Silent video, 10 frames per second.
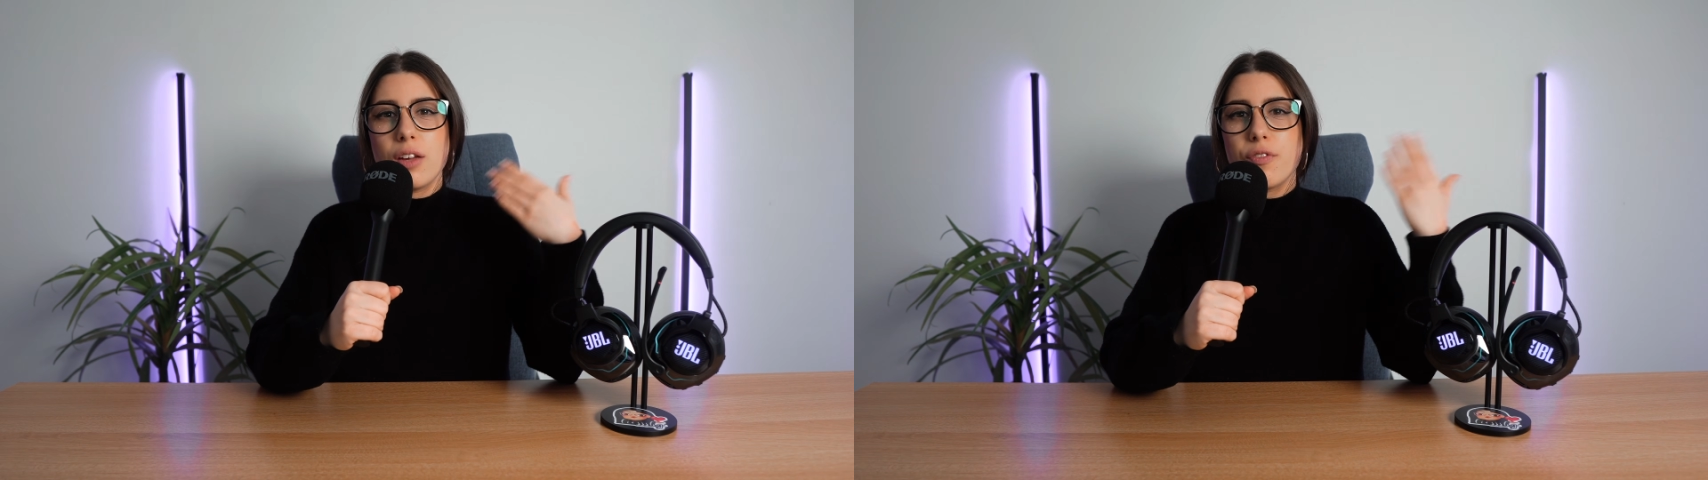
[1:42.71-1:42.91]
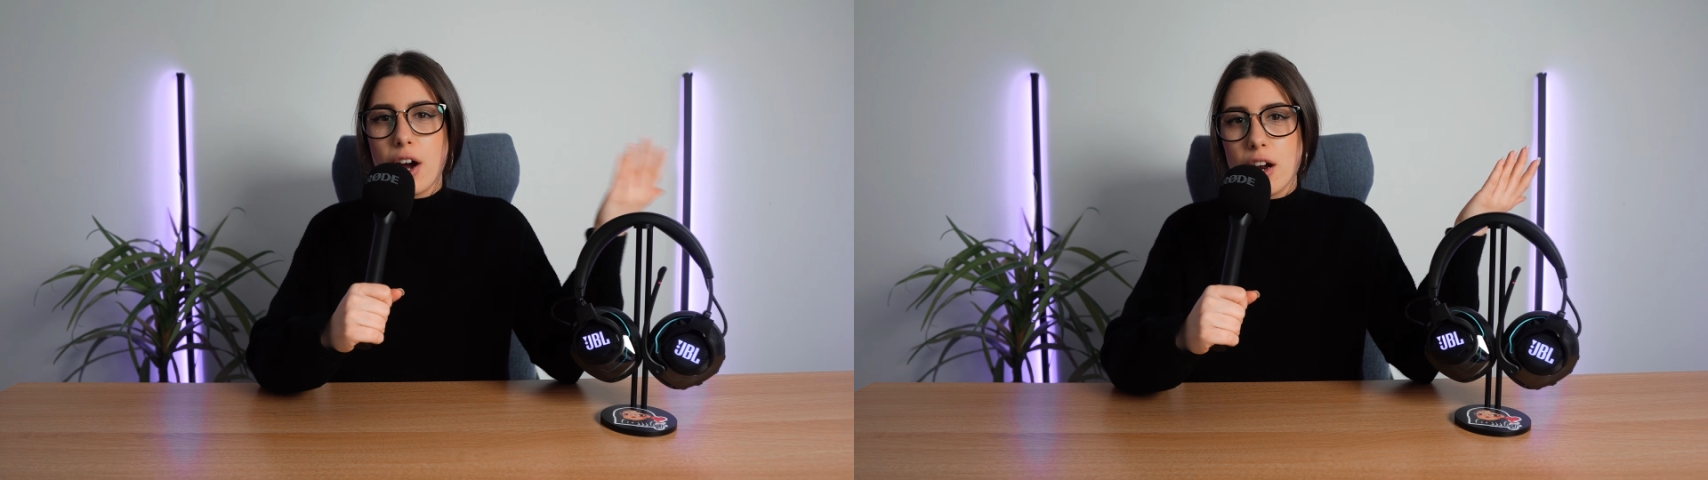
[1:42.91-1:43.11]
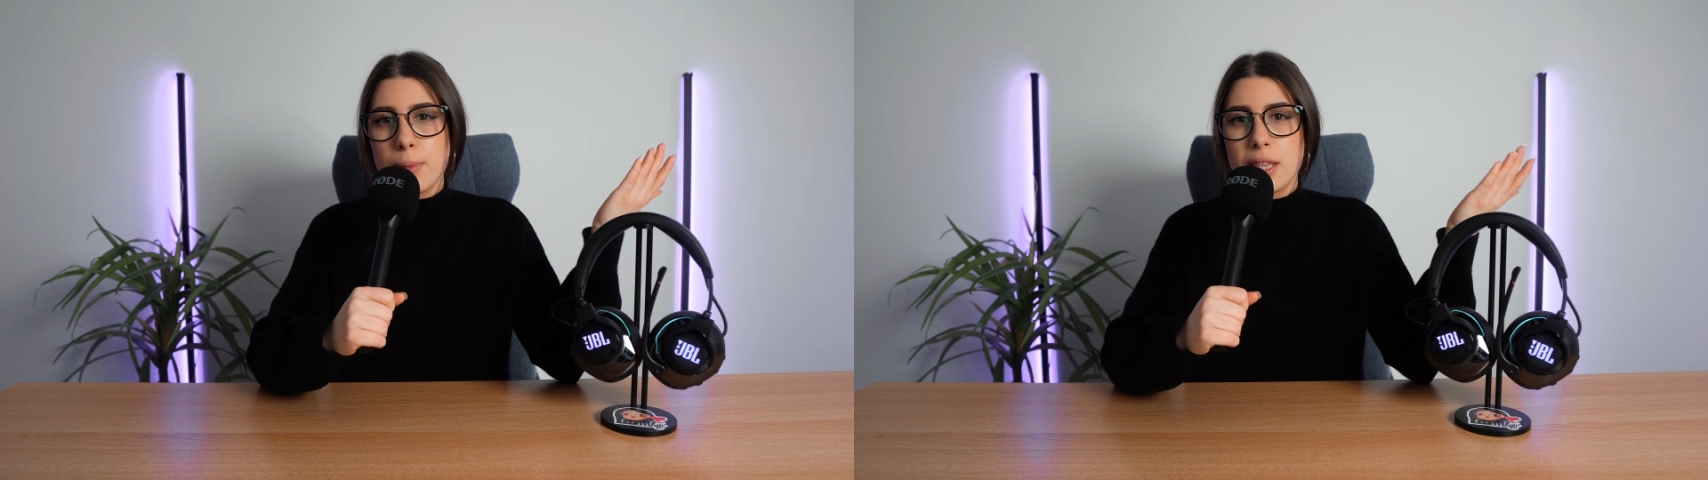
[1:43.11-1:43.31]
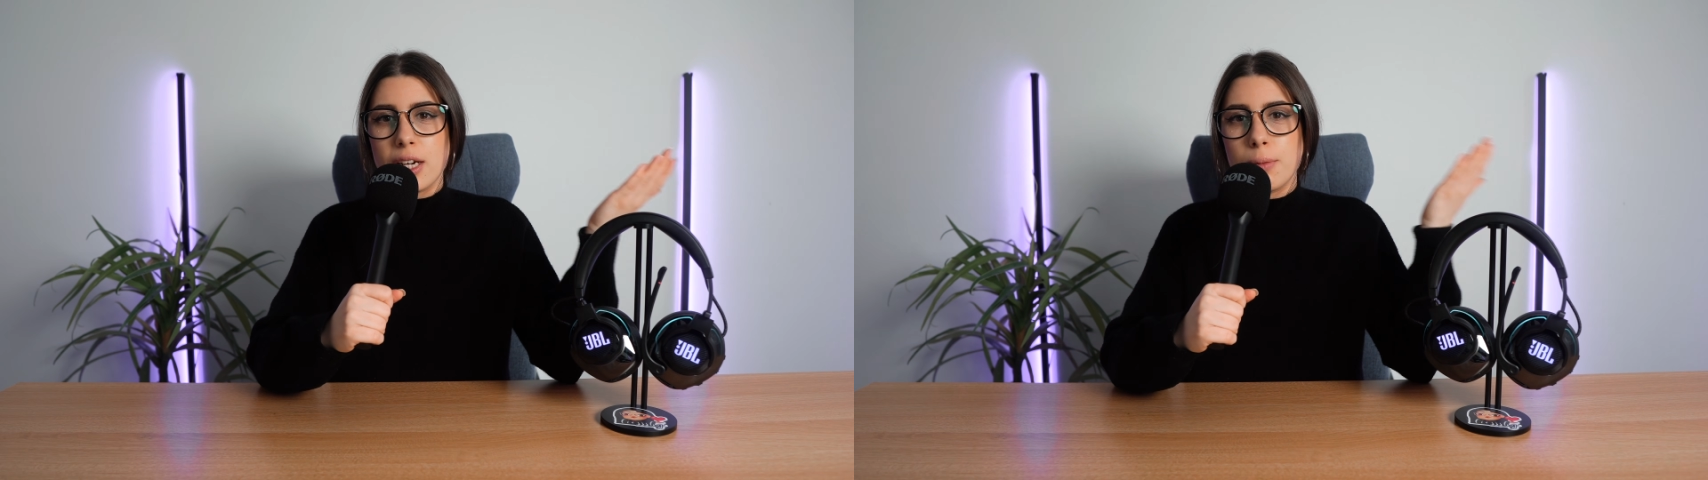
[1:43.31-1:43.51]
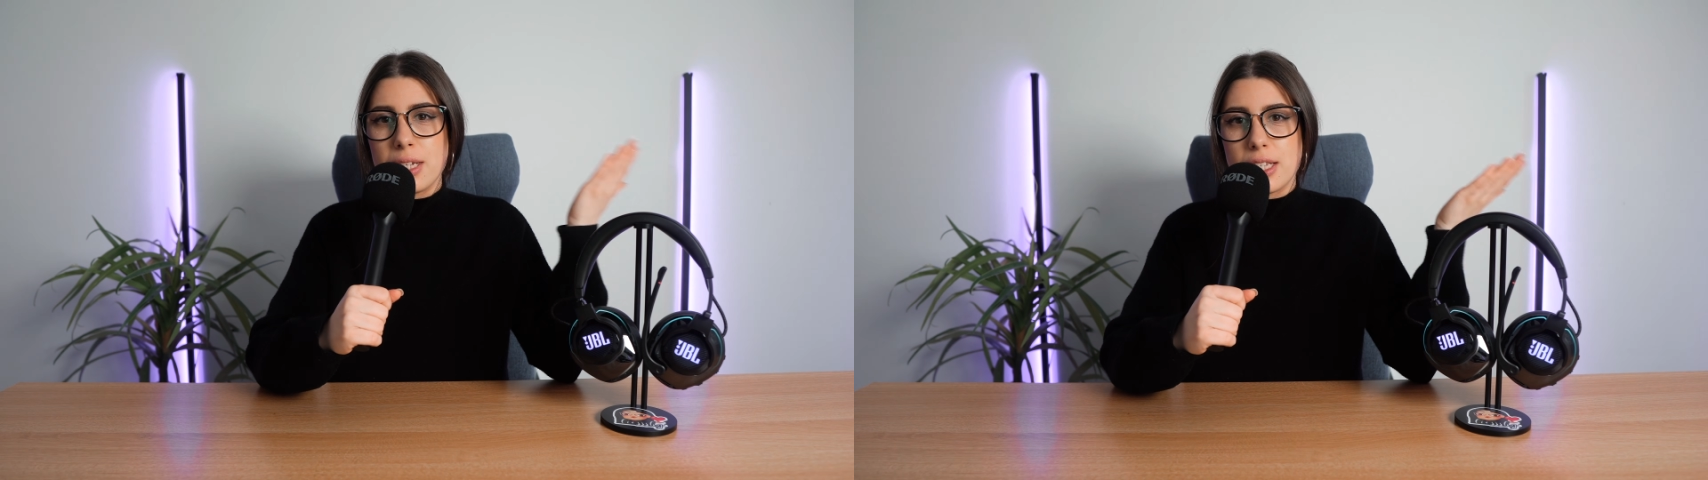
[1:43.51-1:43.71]
environment that
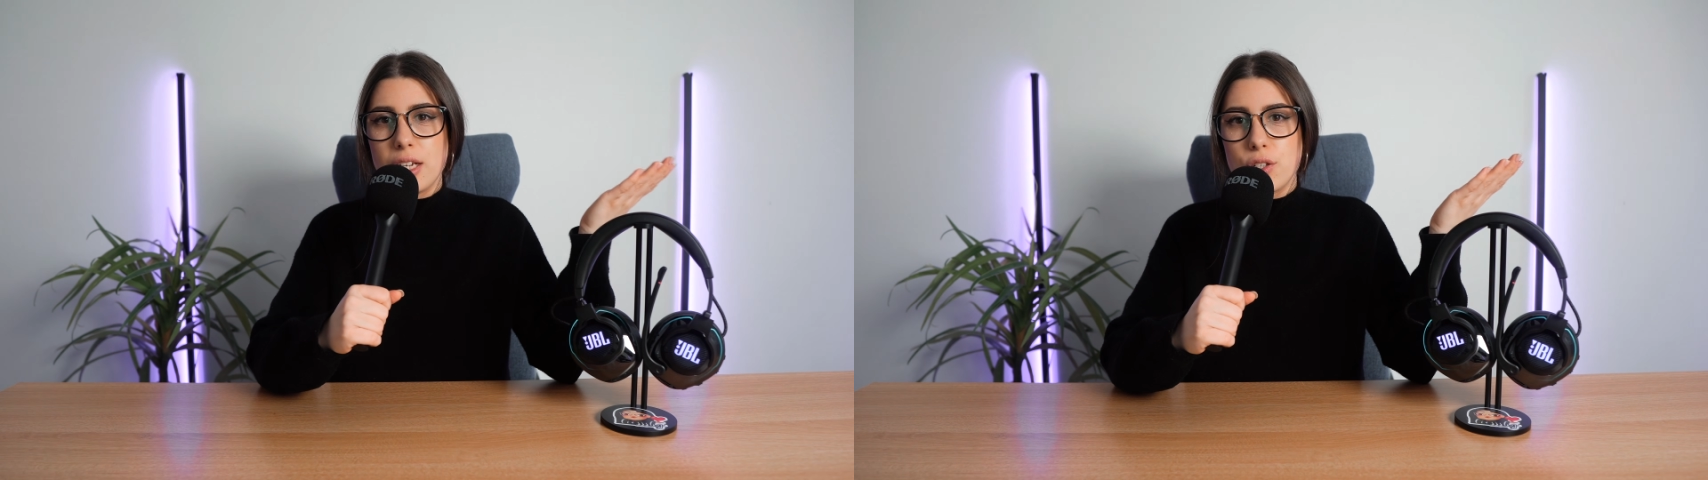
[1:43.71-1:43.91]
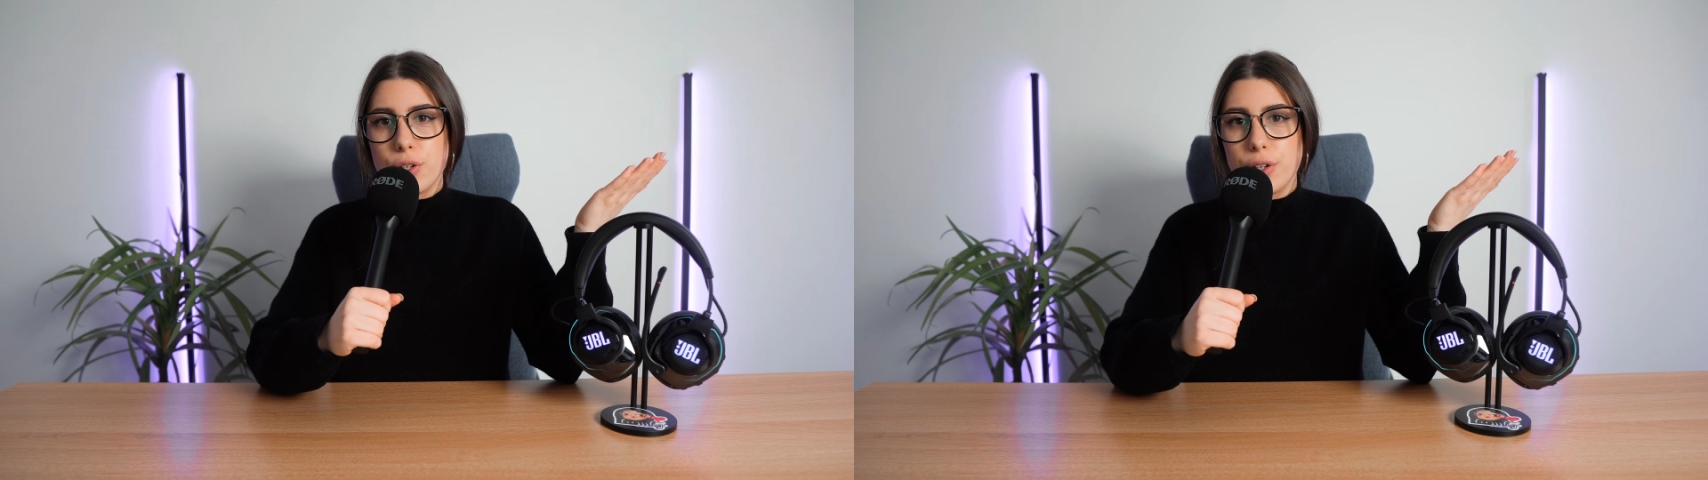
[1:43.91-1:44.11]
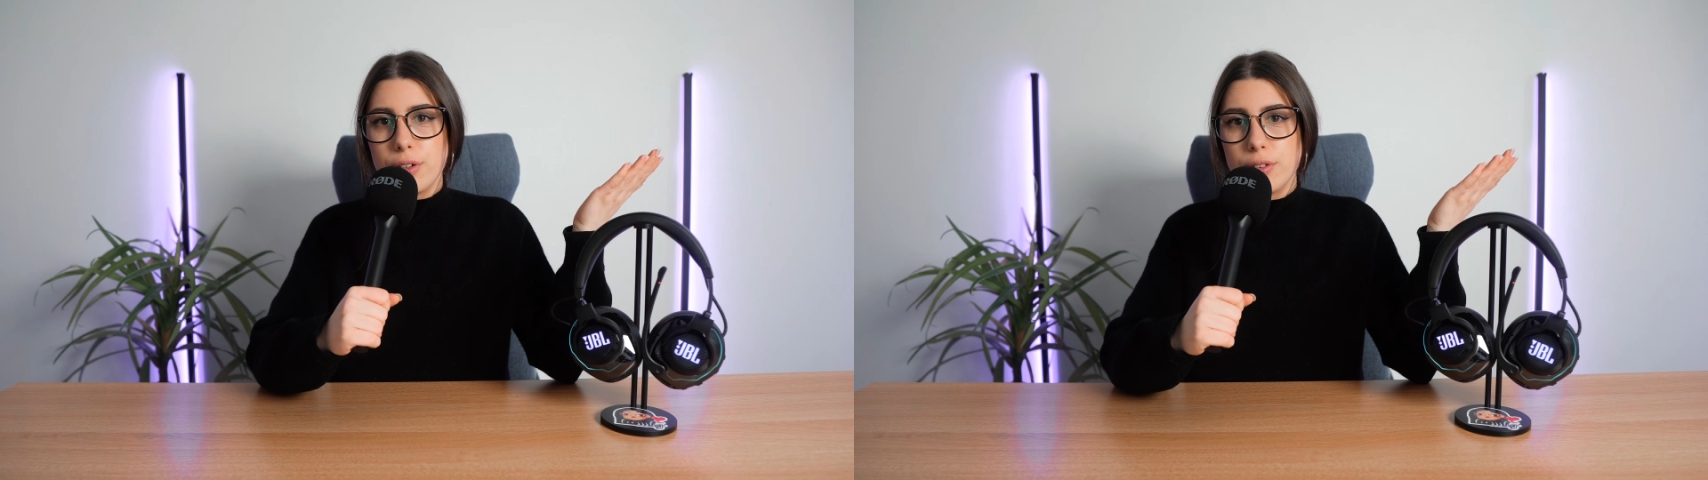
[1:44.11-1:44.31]
I'm listening to,